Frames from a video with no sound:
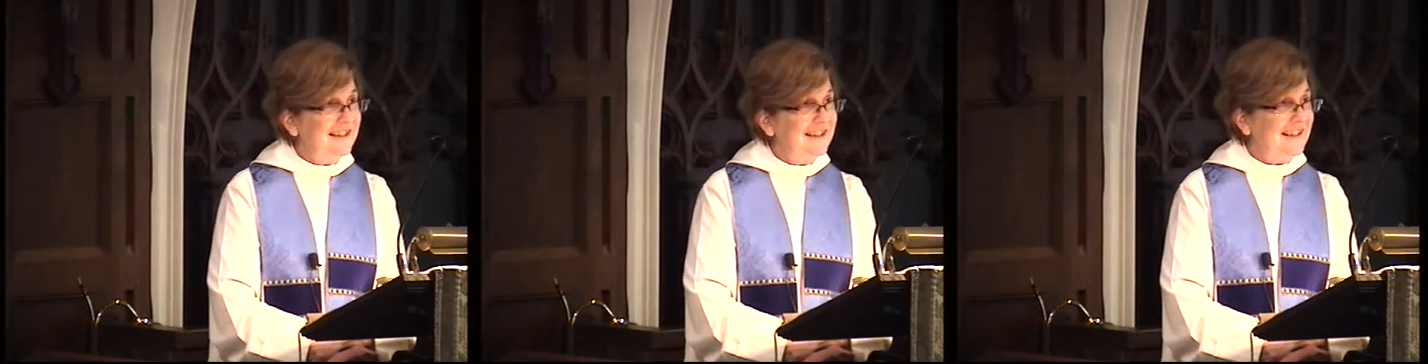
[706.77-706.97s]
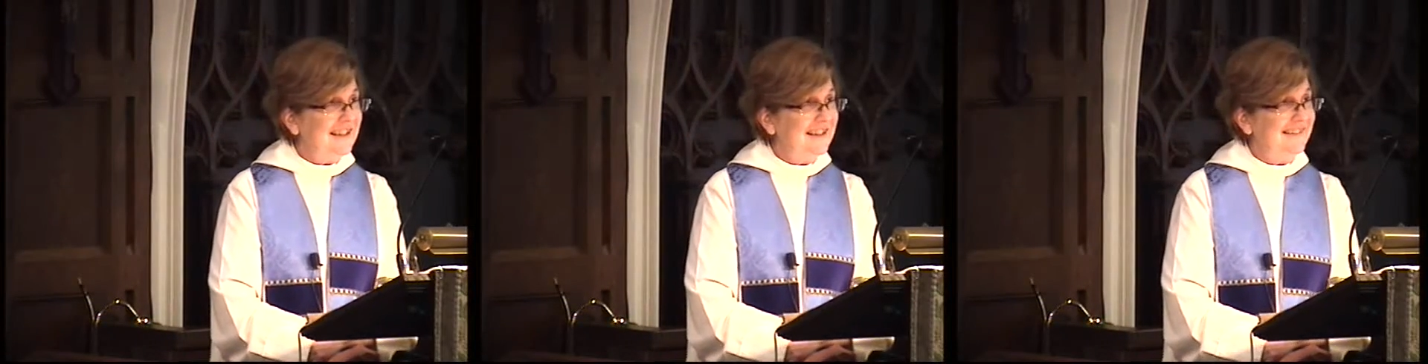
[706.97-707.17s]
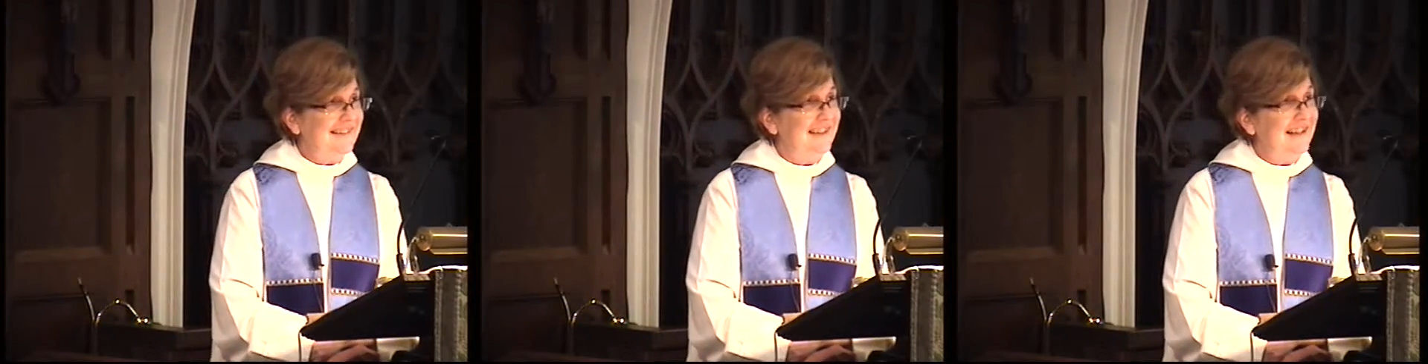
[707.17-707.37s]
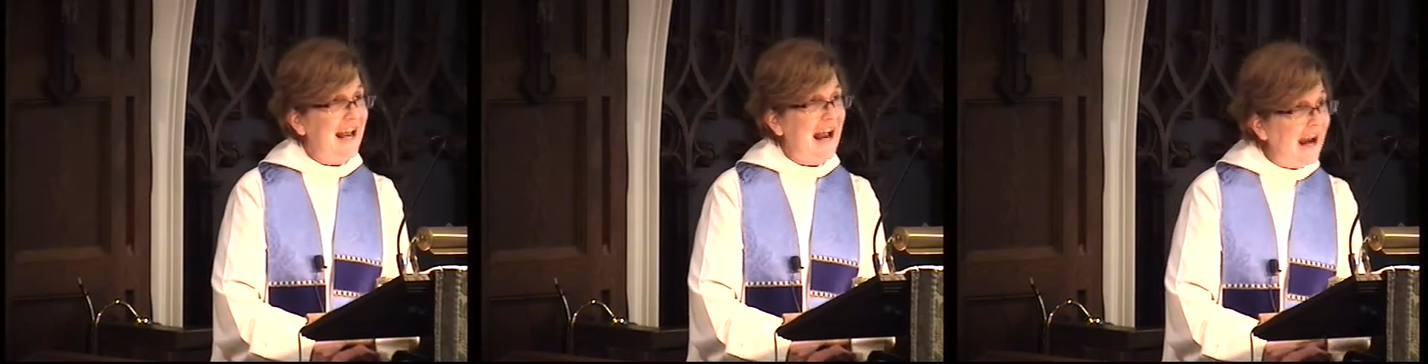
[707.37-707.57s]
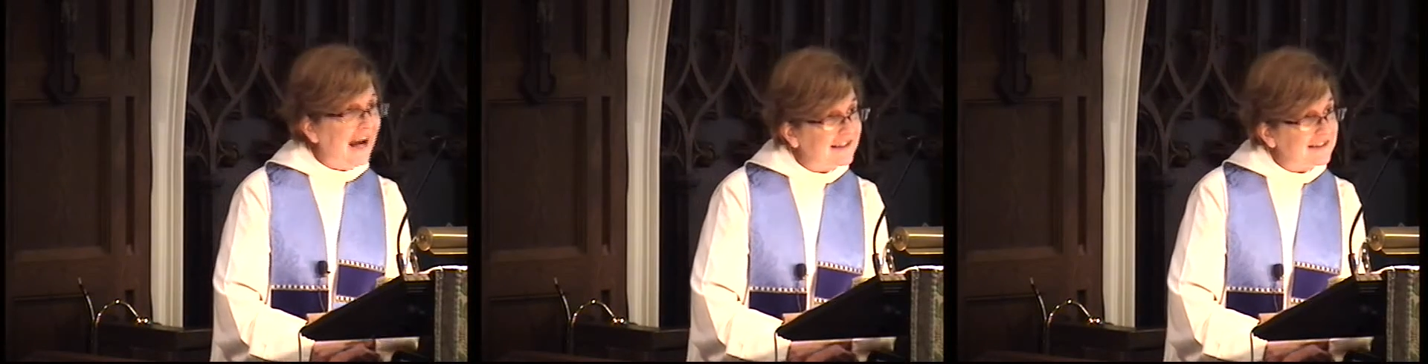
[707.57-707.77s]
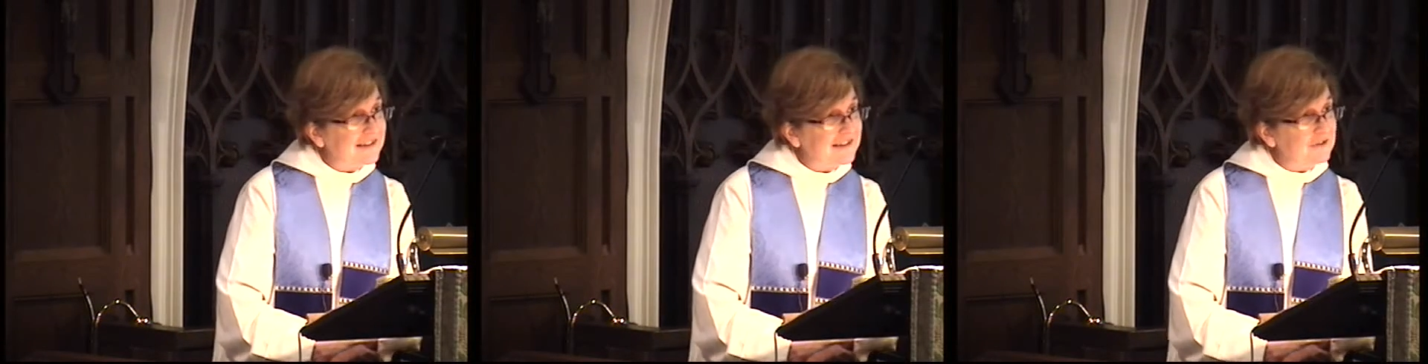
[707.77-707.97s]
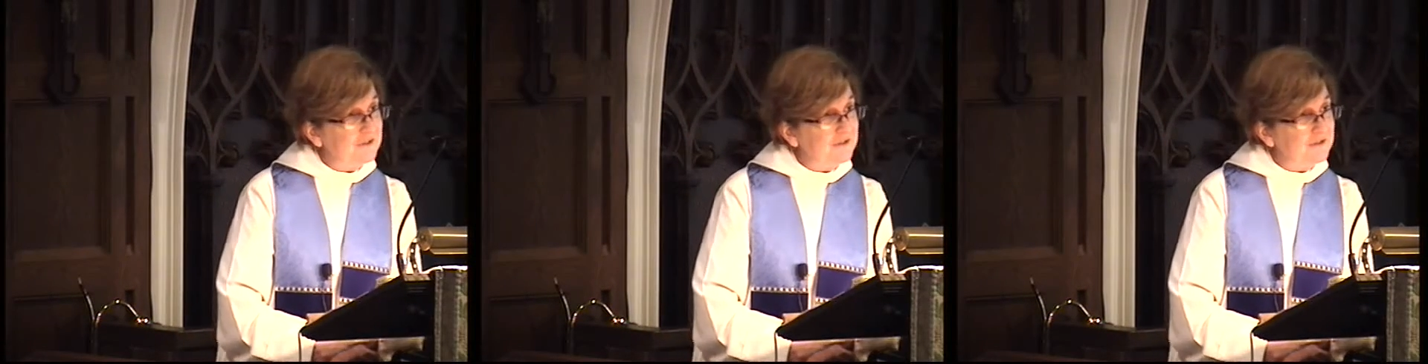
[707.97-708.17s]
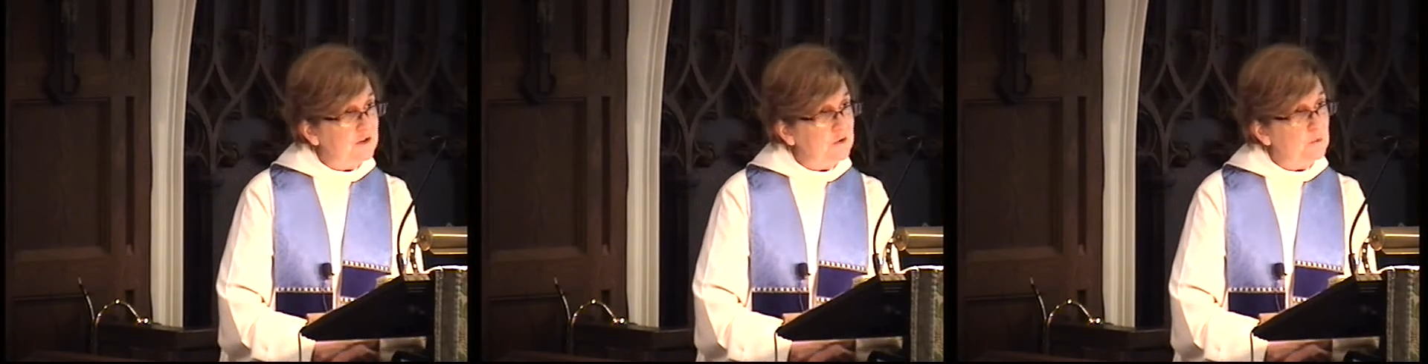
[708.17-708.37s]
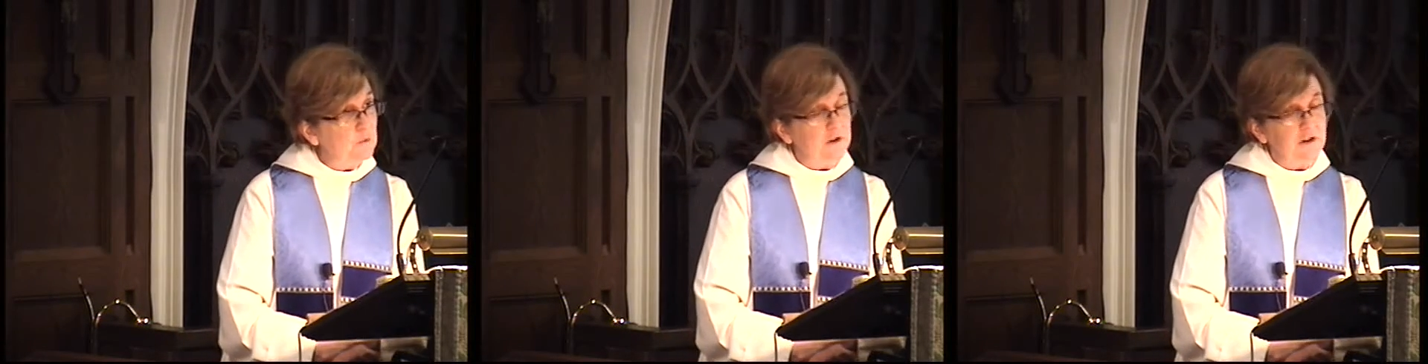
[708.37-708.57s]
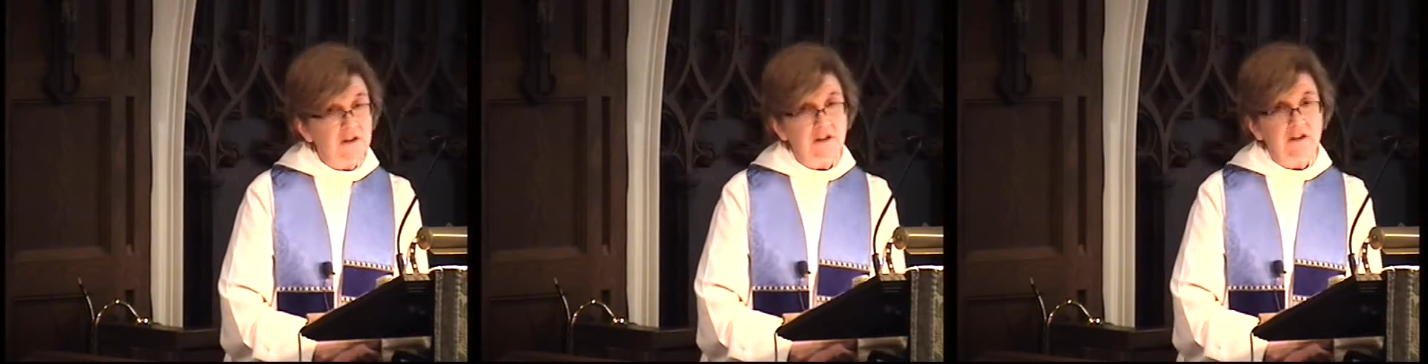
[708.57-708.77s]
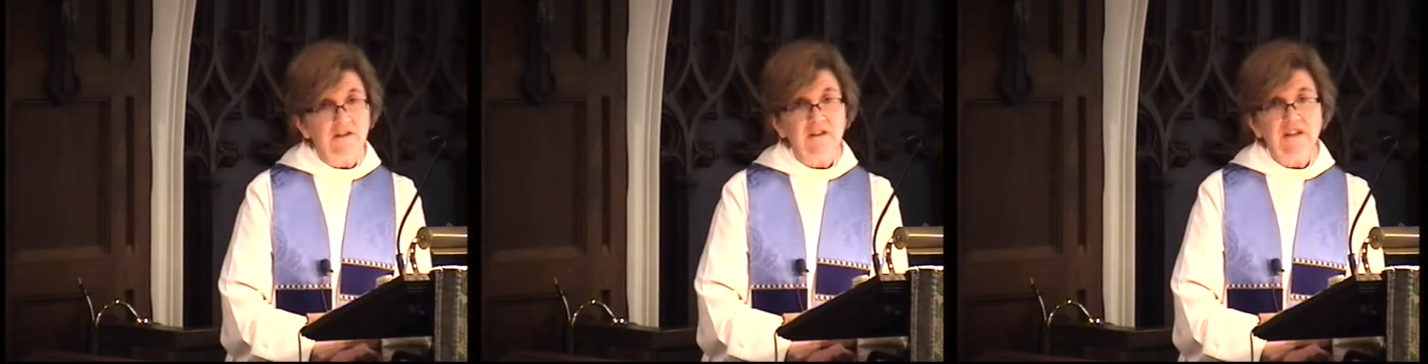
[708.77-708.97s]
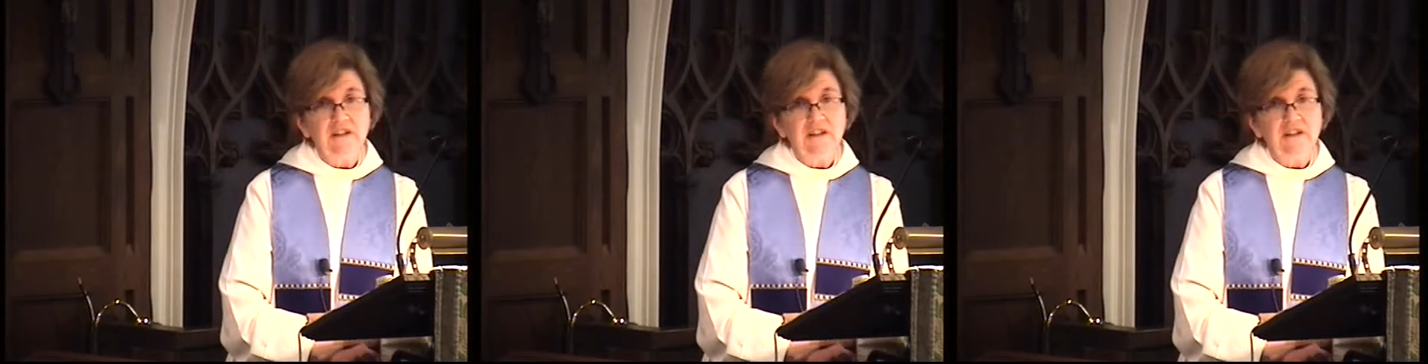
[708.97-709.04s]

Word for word: Is it active in the world